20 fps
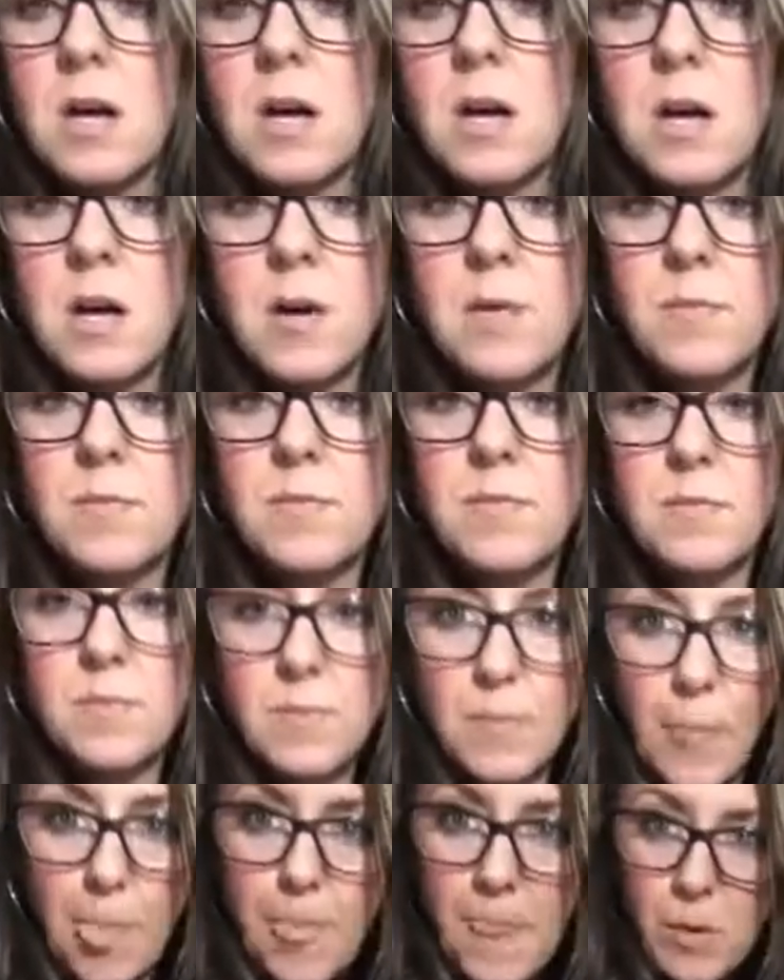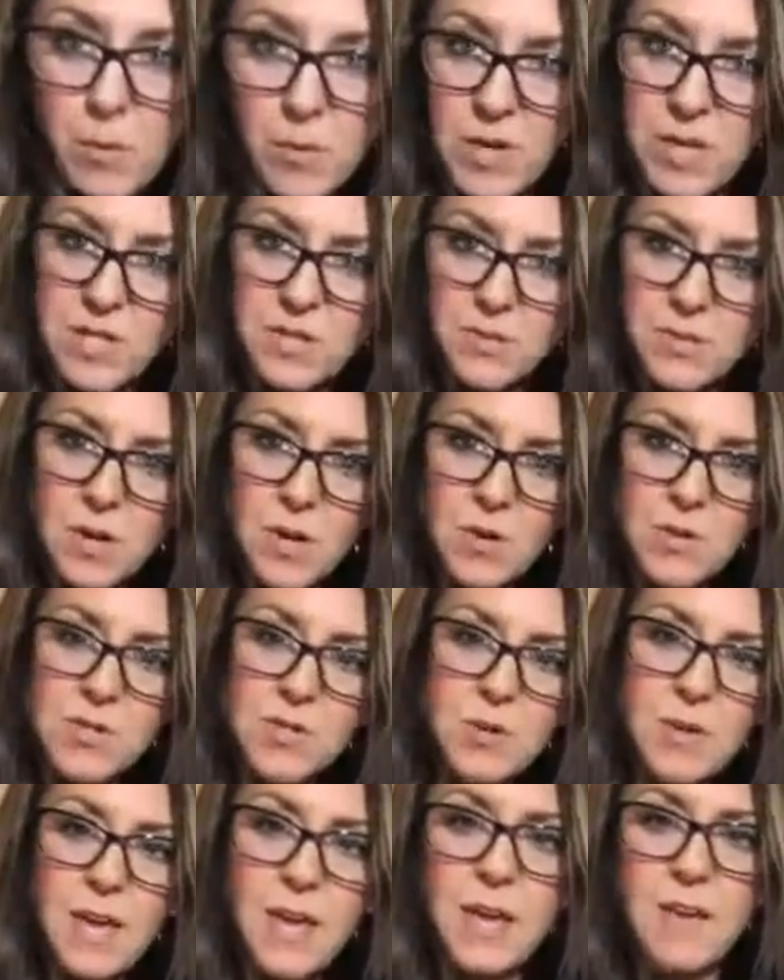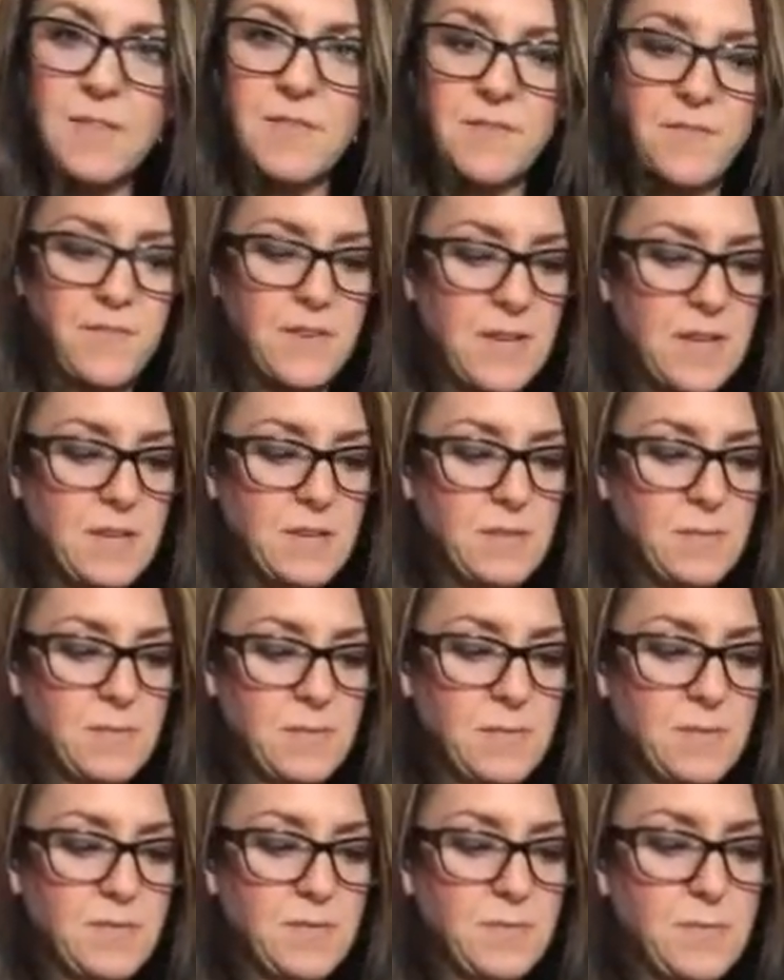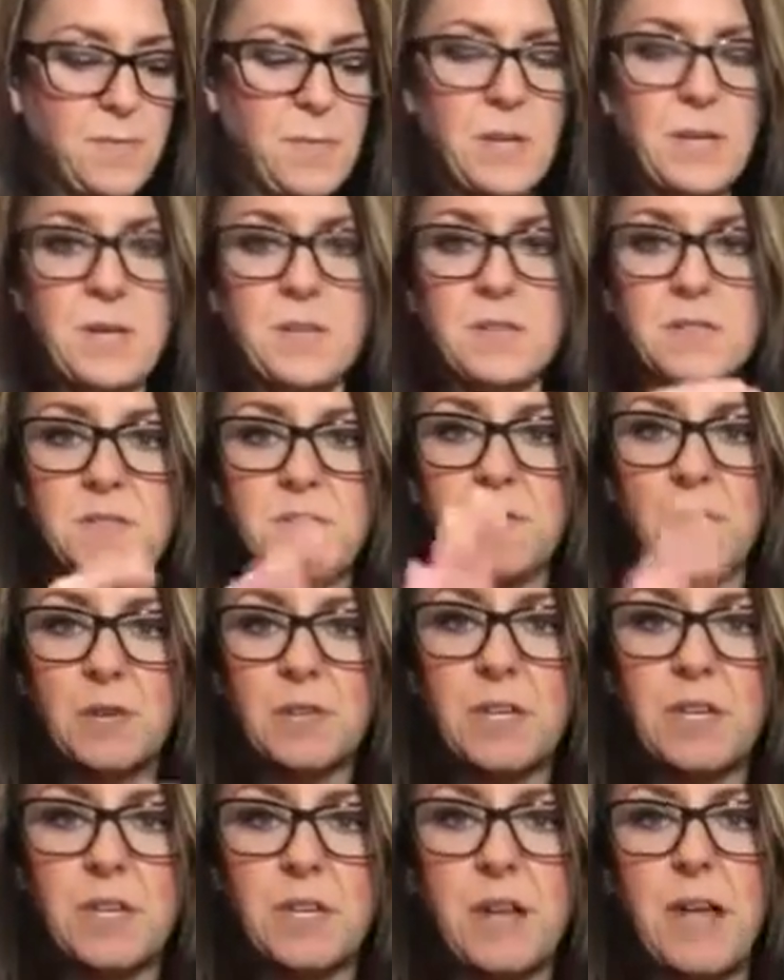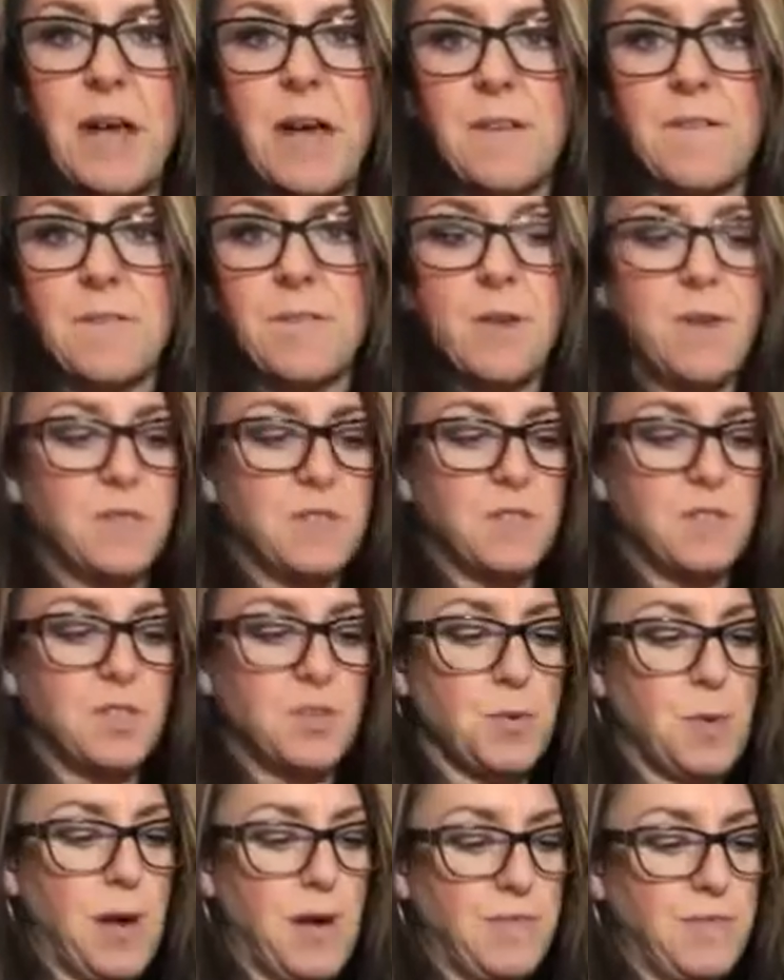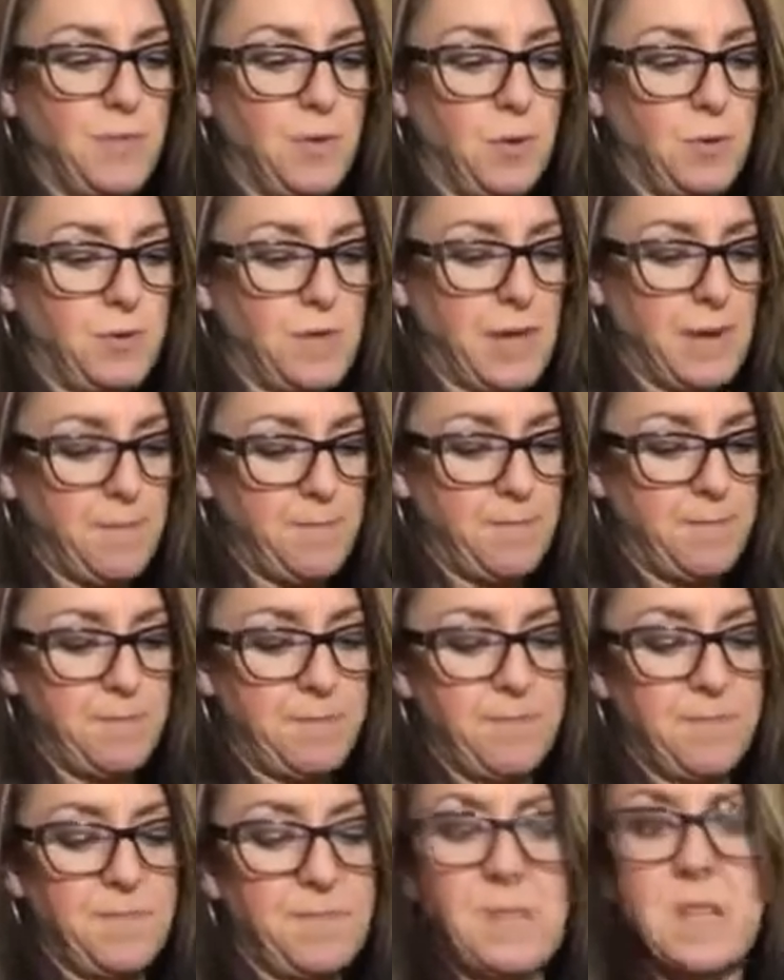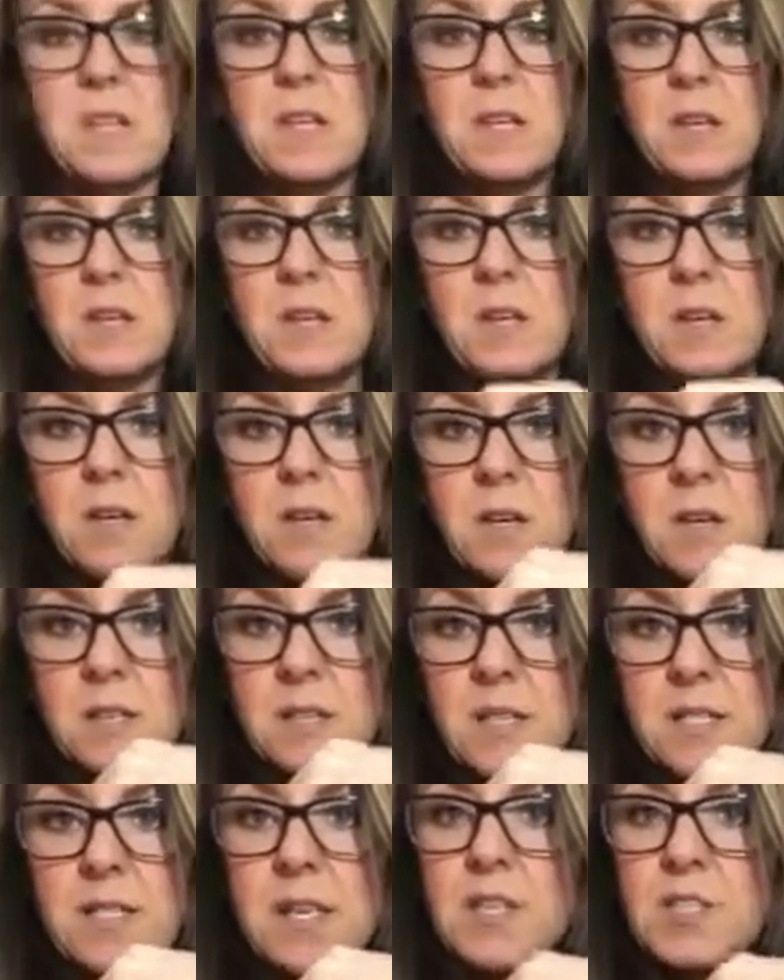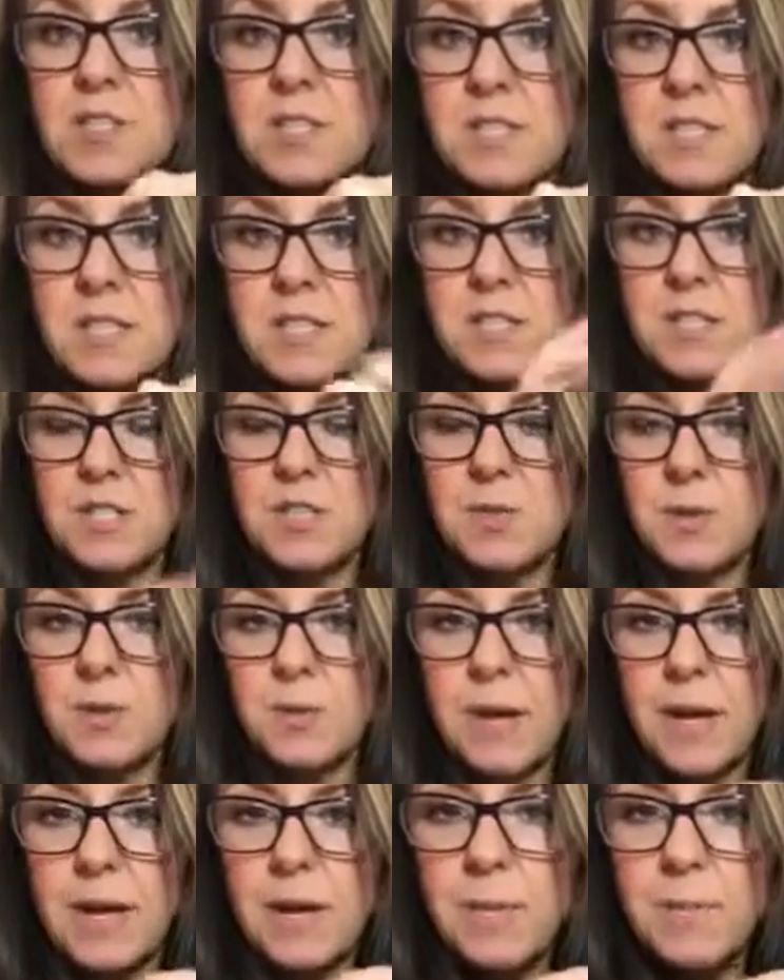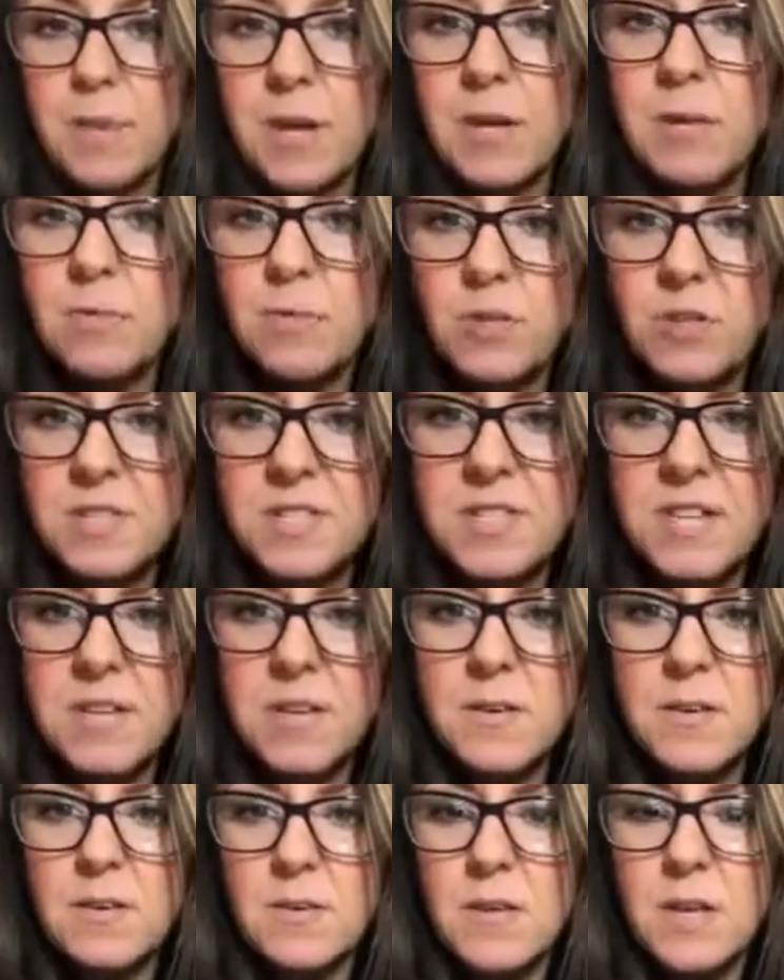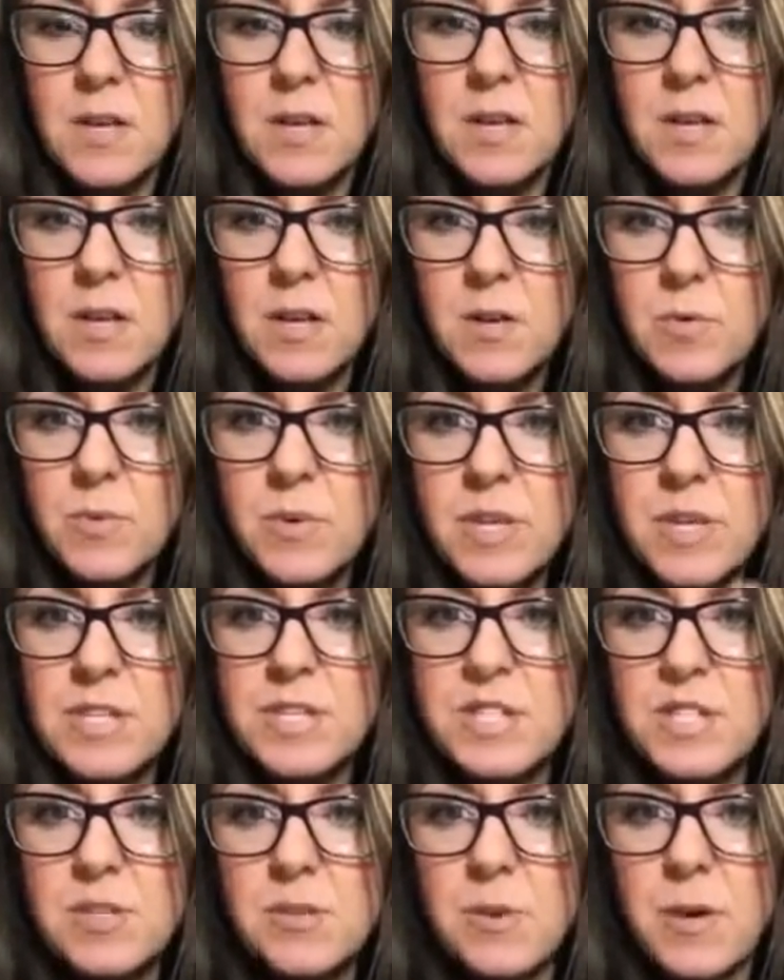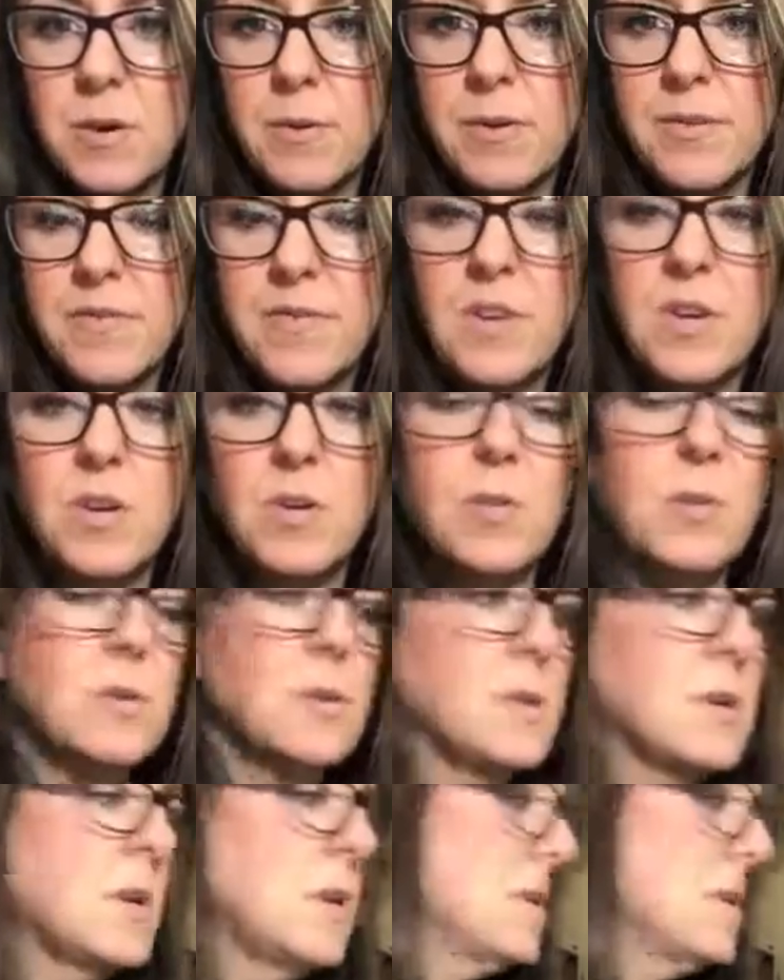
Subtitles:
What I do know is you can't fit bills folded in half. You have to tri-fold them, unless I just didn't do it right. But we'll see when I do a review.